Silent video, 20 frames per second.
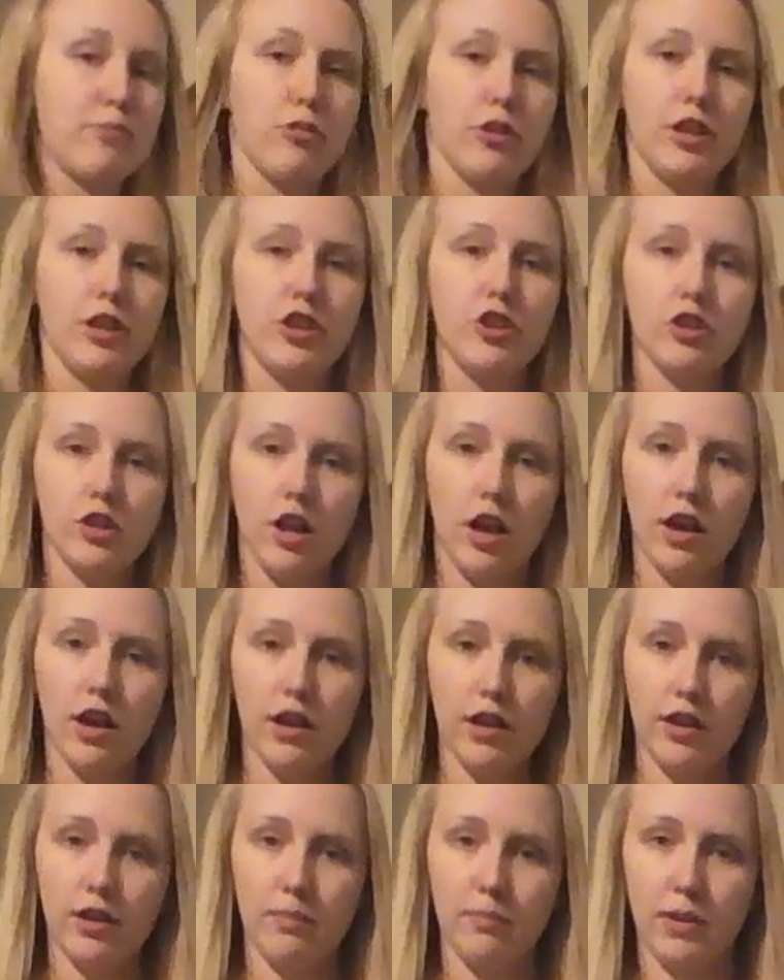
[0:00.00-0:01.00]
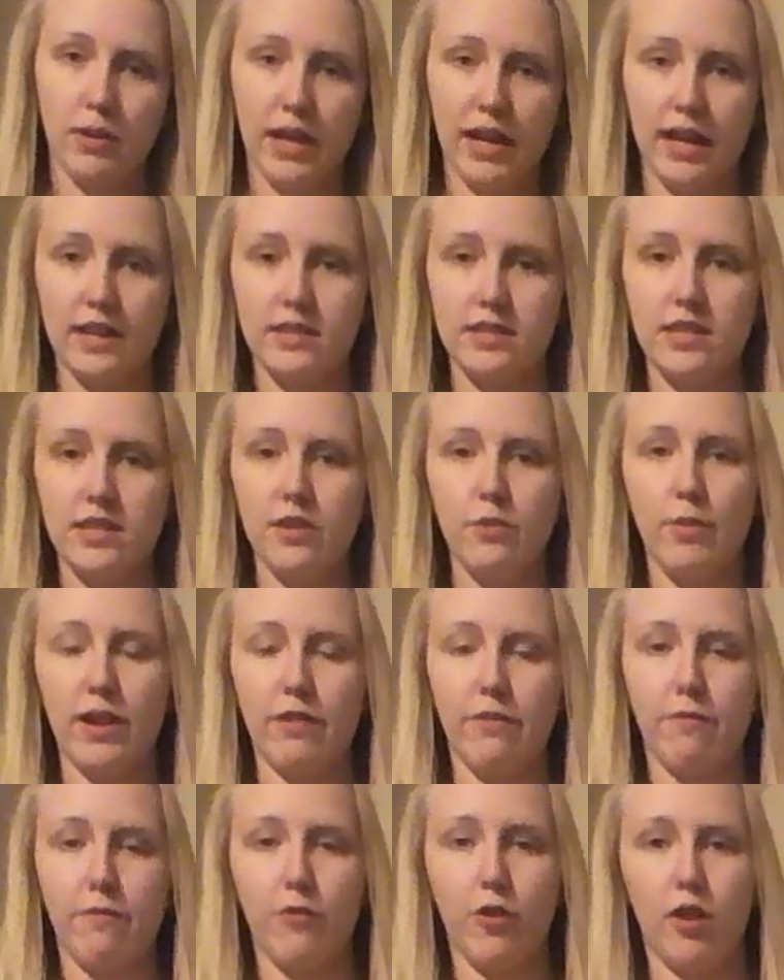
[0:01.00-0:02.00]
pretty good luck. Mackenzie
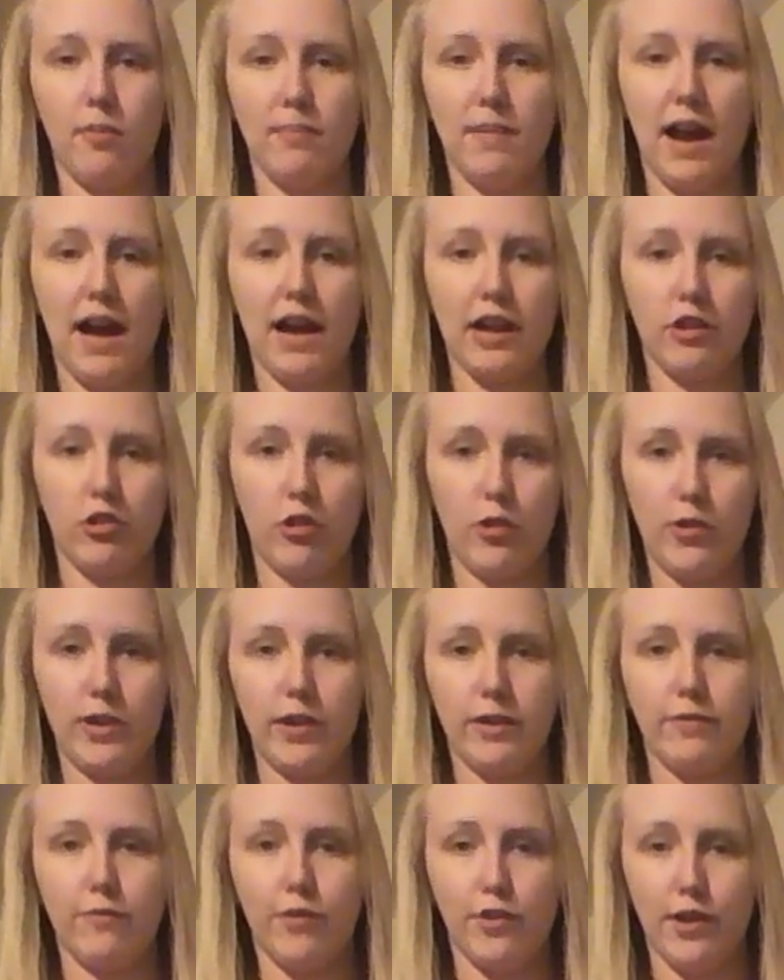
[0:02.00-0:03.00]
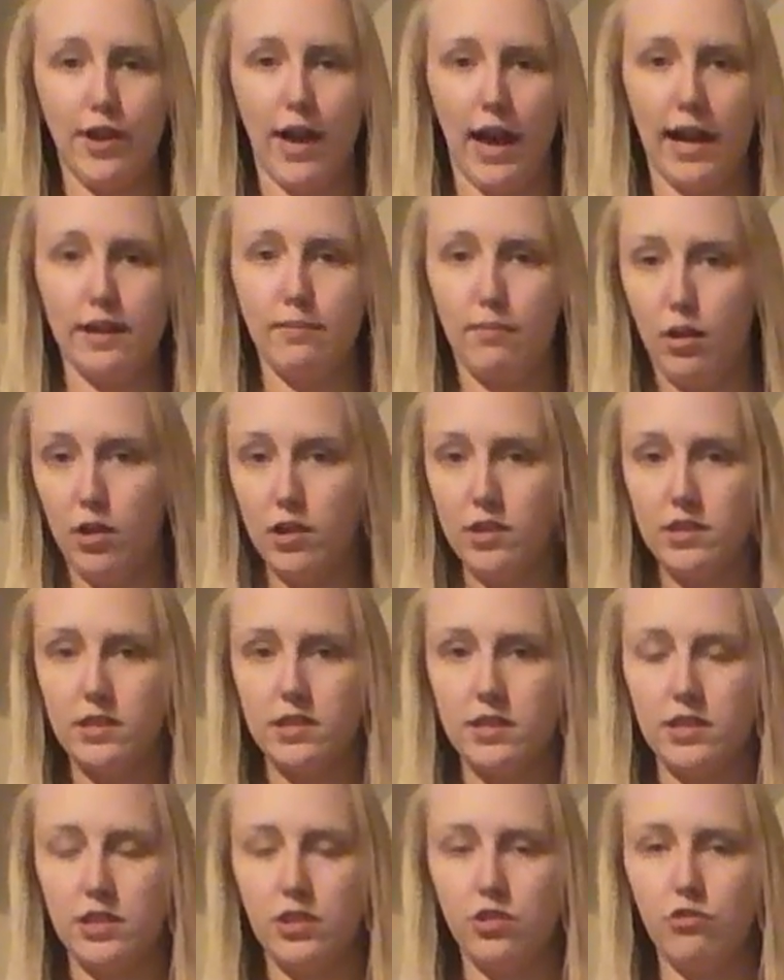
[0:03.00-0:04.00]
went from not growing for 9
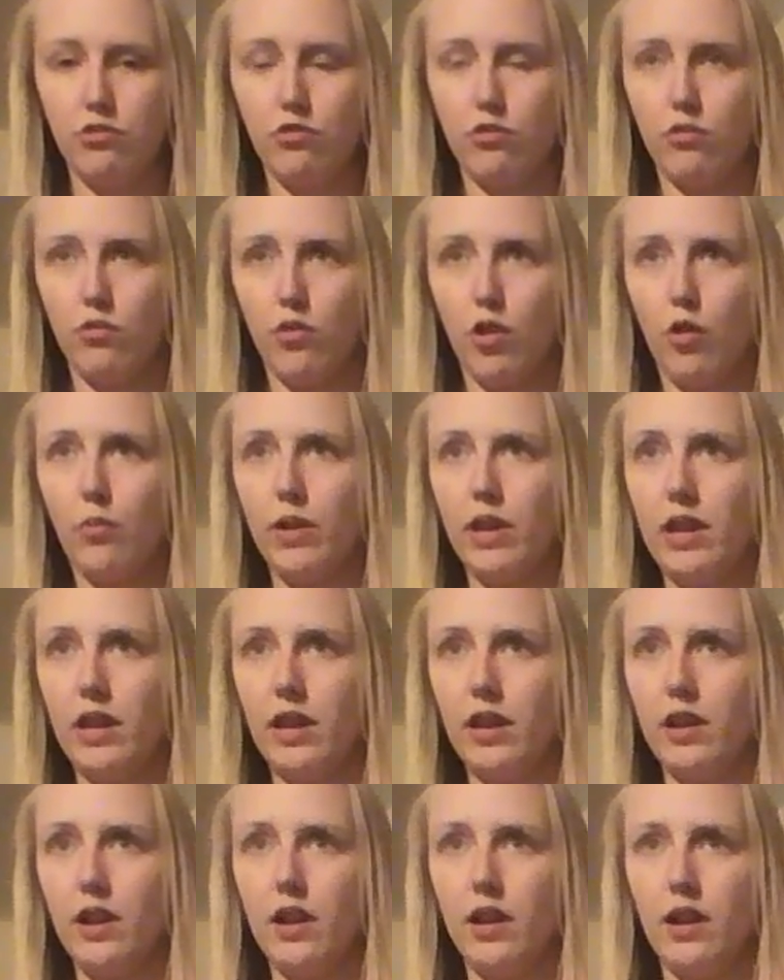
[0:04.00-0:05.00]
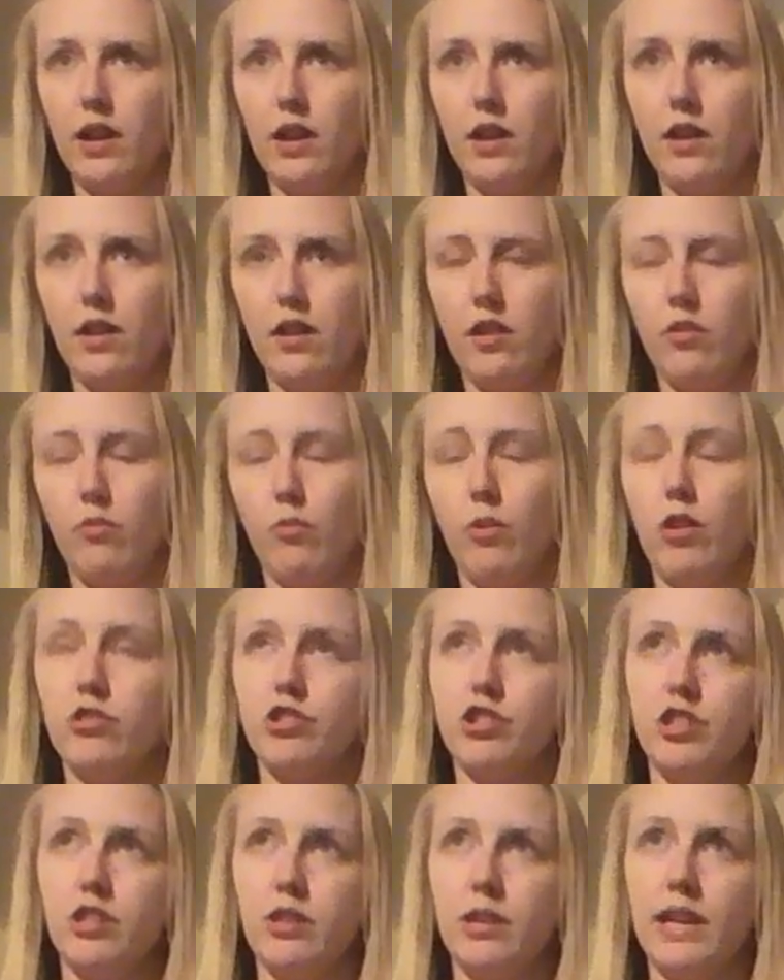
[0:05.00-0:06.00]
months to growing, well,
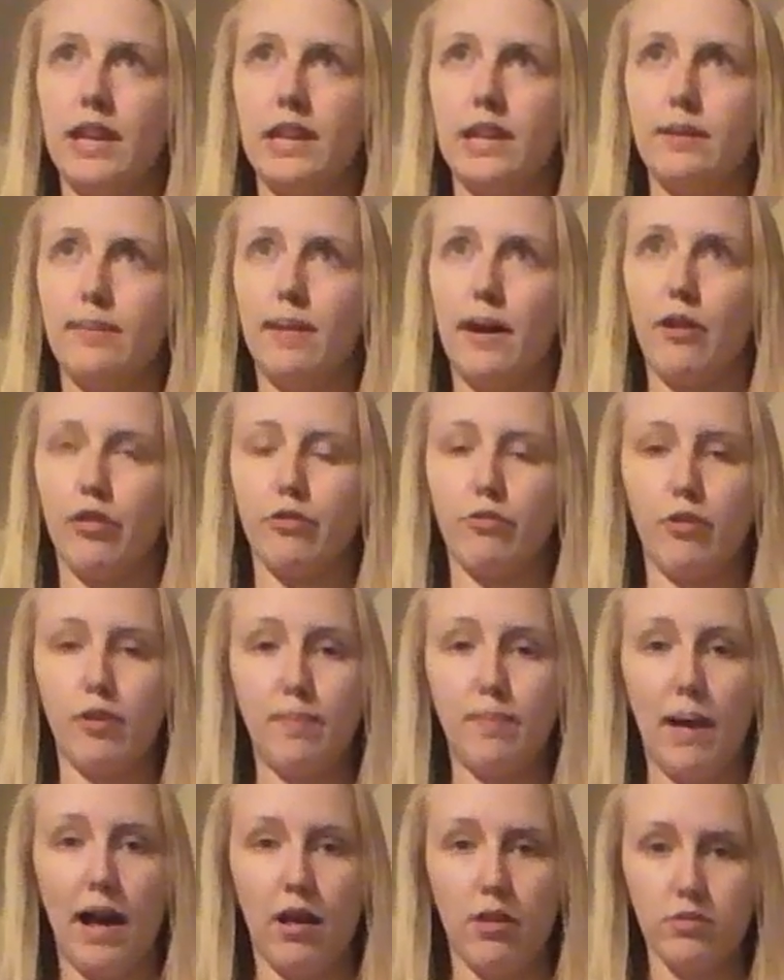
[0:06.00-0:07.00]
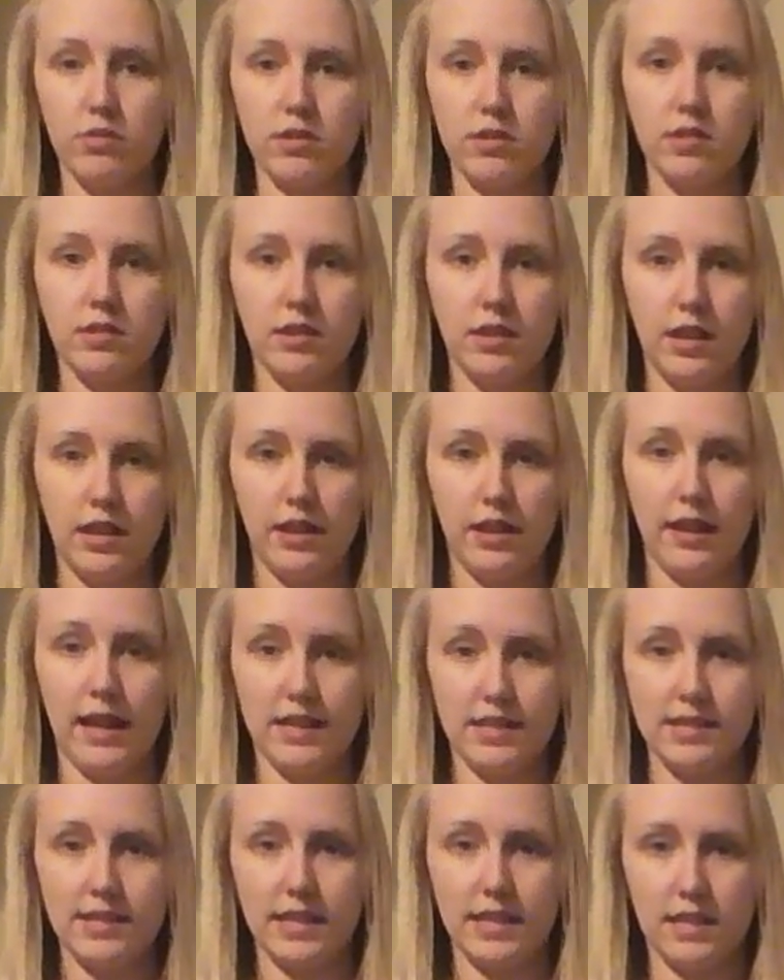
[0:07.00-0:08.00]
she gained about 3 pounds in the
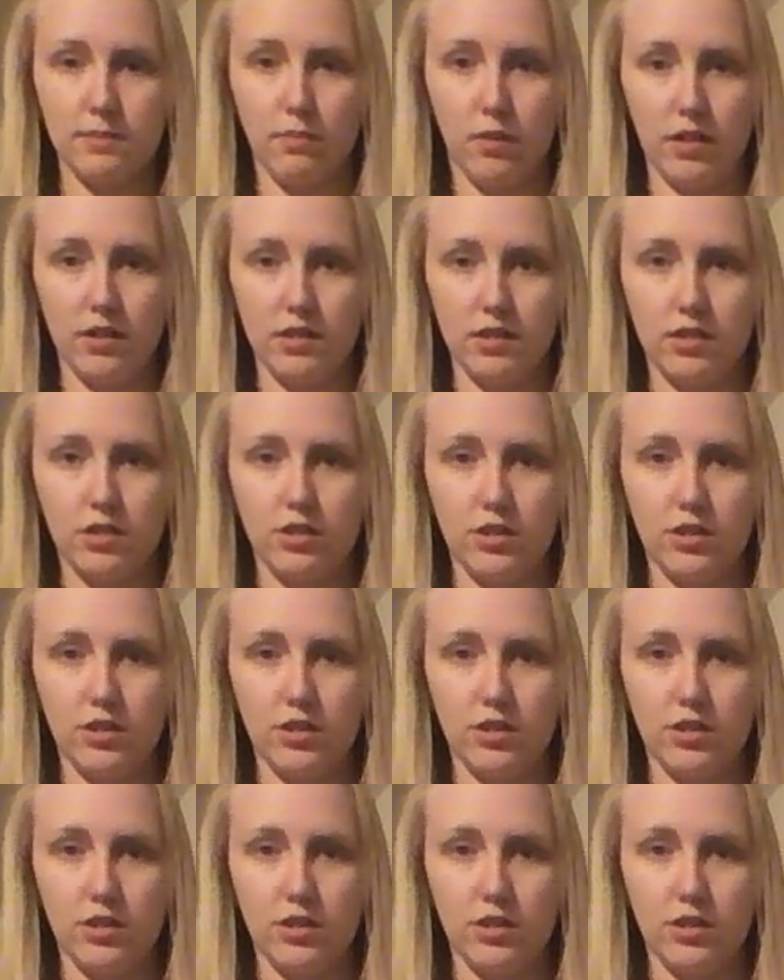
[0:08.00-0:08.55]
last 6 months.